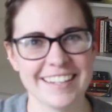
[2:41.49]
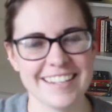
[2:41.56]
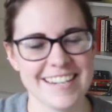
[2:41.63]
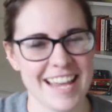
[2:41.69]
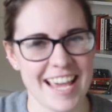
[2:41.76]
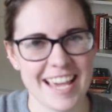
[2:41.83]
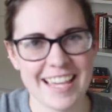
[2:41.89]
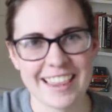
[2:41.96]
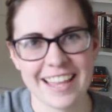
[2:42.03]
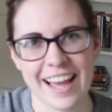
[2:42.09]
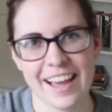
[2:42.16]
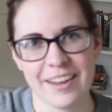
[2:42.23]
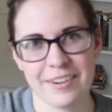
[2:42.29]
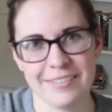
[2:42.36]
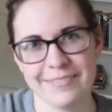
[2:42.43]
take
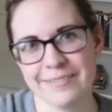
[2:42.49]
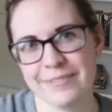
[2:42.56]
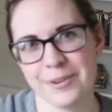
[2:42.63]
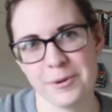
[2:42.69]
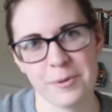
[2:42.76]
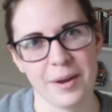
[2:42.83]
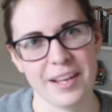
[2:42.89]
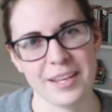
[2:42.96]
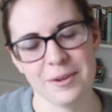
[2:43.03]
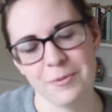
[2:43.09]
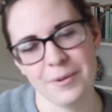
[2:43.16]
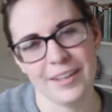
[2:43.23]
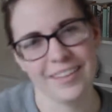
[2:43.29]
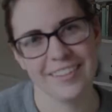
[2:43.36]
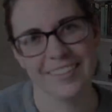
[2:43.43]
that for what you
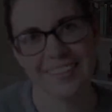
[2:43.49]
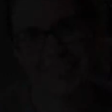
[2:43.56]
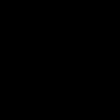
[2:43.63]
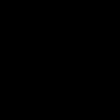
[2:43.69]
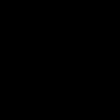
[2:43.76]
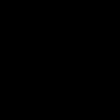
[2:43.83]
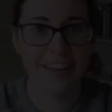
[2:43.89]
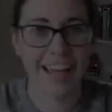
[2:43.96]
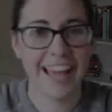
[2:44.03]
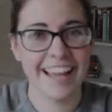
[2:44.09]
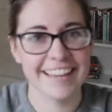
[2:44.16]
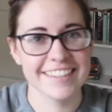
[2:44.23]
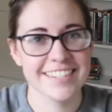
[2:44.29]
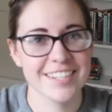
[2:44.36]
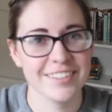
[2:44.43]
will.
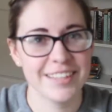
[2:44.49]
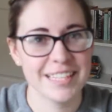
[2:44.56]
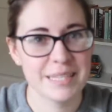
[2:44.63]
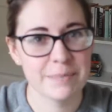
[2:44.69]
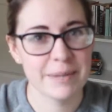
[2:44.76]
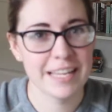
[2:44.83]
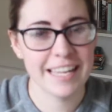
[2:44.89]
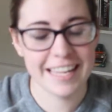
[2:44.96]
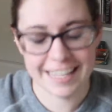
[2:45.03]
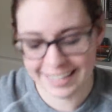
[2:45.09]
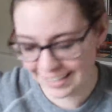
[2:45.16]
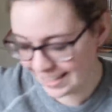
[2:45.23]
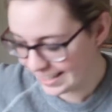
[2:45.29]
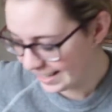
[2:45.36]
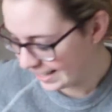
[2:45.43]
Okay, so let's begin.
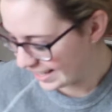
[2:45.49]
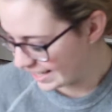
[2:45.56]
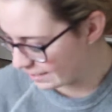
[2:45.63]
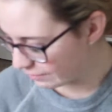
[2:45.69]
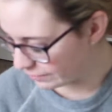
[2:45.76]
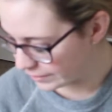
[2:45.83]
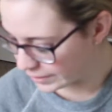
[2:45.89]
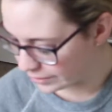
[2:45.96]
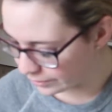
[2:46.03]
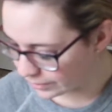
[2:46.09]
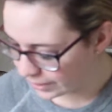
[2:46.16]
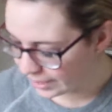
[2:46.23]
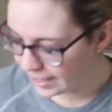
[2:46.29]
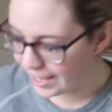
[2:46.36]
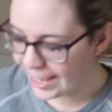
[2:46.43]
If you
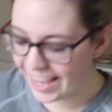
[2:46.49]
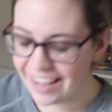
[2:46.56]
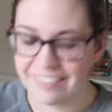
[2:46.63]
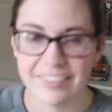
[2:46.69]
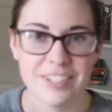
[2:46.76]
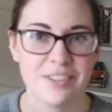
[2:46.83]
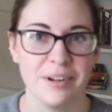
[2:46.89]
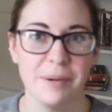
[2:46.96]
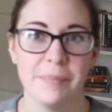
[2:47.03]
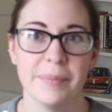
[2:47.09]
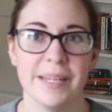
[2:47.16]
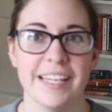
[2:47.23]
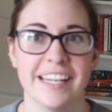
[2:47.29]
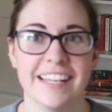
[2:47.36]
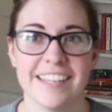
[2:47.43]
have a
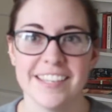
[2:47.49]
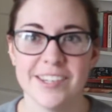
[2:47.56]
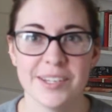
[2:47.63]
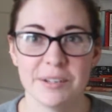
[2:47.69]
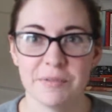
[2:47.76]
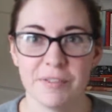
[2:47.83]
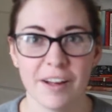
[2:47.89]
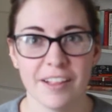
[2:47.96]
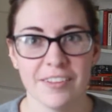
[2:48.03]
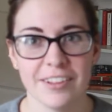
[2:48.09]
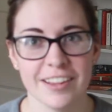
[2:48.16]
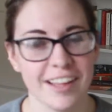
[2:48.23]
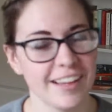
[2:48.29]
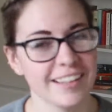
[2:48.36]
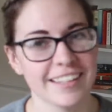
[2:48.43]
trumpet, you can follow
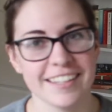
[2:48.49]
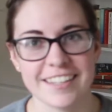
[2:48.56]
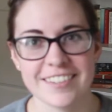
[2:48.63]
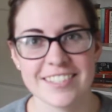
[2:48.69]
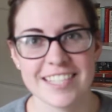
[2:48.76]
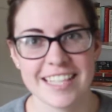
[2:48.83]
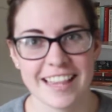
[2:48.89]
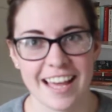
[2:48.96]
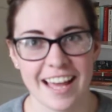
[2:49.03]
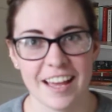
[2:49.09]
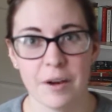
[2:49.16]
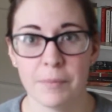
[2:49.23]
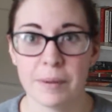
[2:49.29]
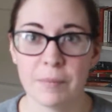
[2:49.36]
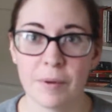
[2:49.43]
along using
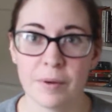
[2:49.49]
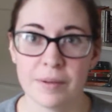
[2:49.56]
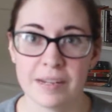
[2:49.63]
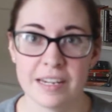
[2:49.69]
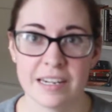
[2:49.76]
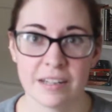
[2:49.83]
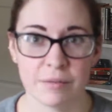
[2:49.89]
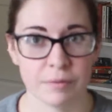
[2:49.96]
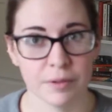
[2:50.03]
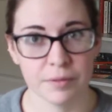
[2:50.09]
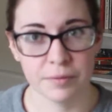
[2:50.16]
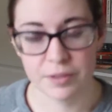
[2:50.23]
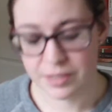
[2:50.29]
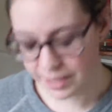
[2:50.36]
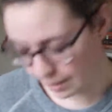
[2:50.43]
that. We won't need it for the
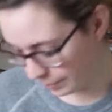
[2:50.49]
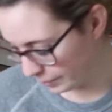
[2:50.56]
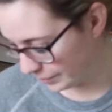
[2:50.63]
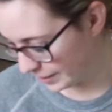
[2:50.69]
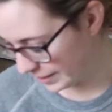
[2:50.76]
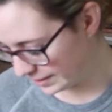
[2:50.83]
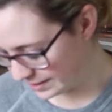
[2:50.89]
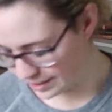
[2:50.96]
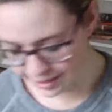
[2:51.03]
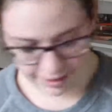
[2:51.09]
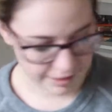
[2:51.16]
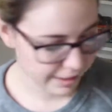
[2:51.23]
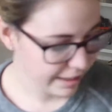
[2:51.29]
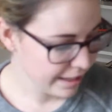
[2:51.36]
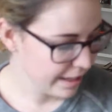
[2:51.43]
first couple of minutes
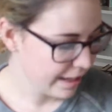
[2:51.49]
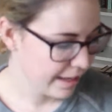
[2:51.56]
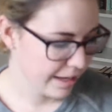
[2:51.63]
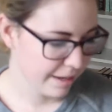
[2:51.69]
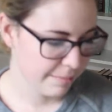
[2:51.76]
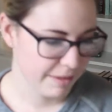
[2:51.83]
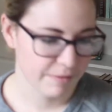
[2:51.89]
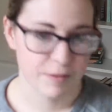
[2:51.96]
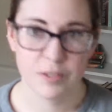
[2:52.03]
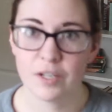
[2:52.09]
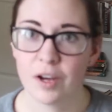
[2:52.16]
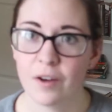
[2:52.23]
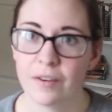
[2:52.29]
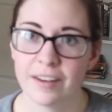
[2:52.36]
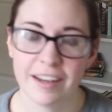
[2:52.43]
here. If you
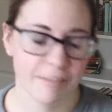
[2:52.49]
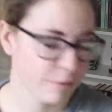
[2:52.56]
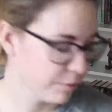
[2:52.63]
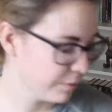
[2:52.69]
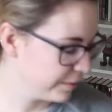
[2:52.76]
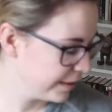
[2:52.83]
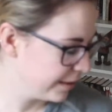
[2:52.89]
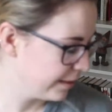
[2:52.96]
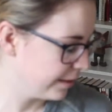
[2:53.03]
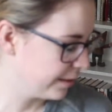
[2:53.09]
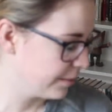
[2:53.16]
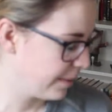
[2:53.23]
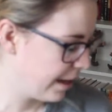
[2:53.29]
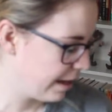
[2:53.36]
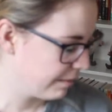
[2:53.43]
don't, never fear.
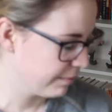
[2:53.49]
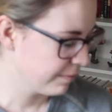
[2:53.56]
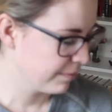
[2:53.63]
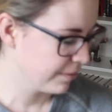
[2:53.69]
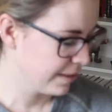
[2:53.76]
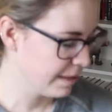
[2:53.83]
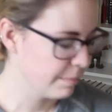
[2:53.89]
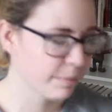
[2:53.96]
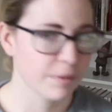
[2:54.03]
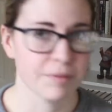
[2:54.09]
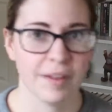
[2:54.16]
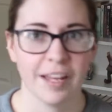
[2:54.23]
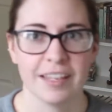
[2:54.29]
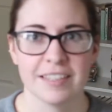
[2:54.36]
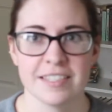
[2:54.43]
You have
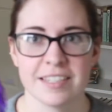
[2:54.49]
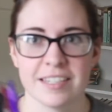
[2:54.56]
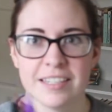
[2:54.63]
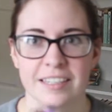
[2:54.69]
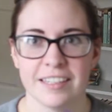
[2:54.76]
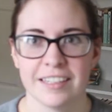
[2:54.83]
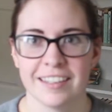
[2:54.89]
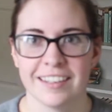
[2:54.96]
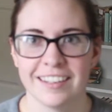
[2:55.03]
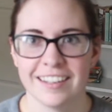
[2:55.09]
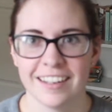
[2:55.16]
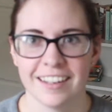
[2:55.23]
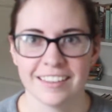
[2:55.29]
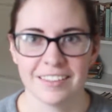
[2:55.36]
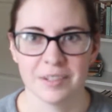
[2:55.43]
improvised
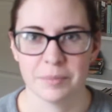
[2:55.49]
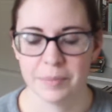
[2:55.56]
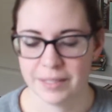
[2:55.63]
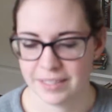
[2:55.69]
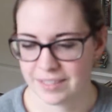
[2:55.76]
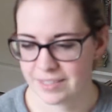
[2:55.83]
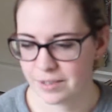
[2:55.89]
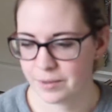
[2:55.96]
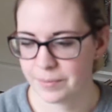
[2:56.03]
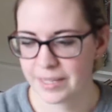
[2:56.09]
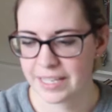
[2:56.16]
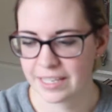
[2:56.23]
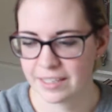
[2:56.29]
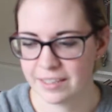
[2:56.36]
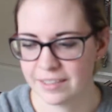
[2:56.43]
a little bit, so we
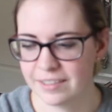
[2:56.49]
can